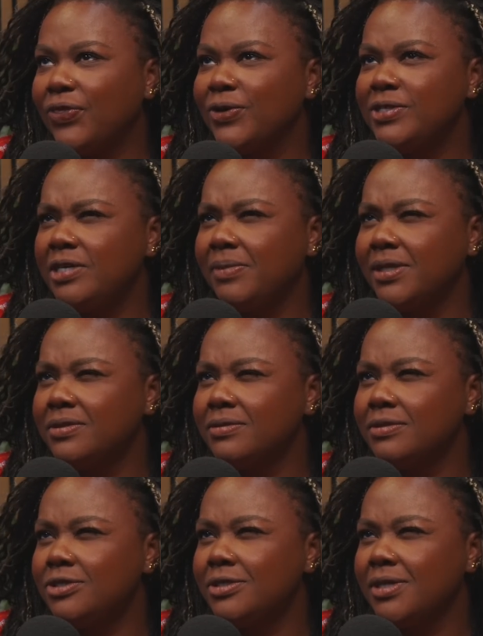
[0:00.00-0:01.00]
13
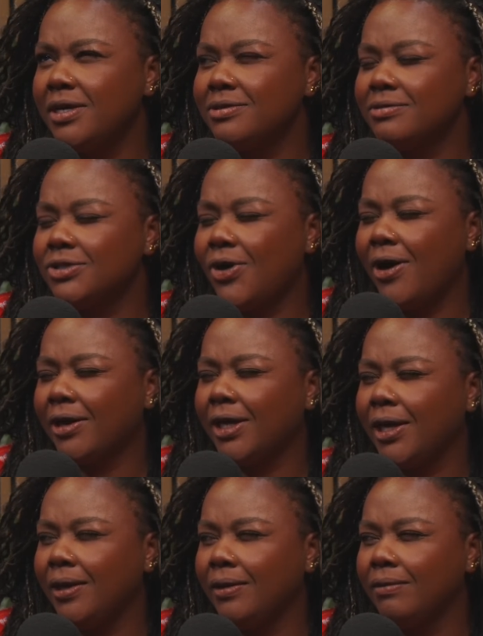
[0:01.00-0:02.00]
months, she's not
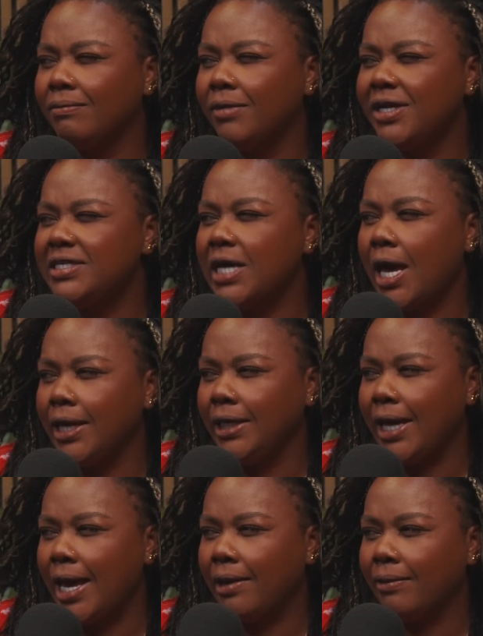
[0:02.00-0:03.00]
talking a ton
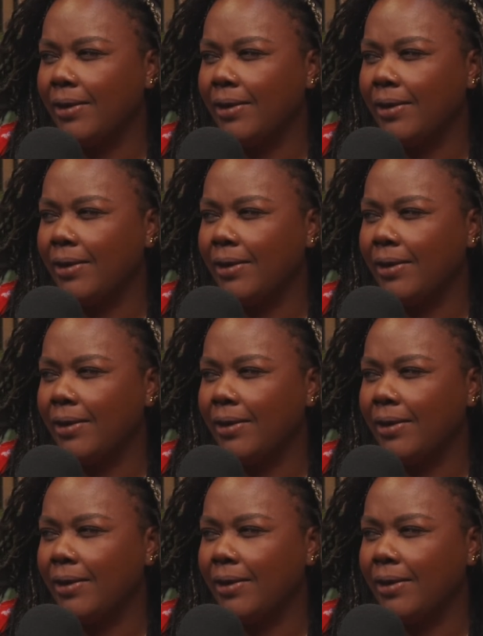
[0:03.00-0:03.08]
yet,